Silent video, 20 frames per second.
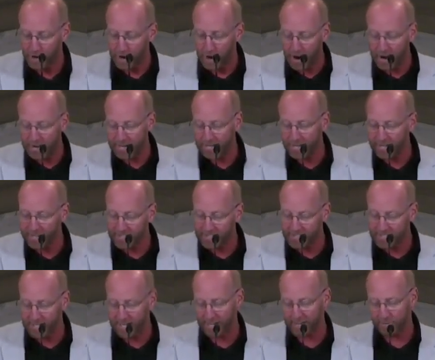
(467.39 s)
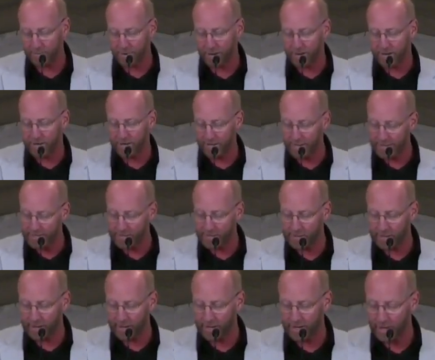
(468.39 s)
on his deathbed, he
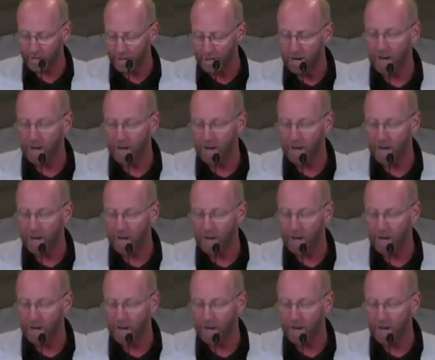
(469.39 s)
said,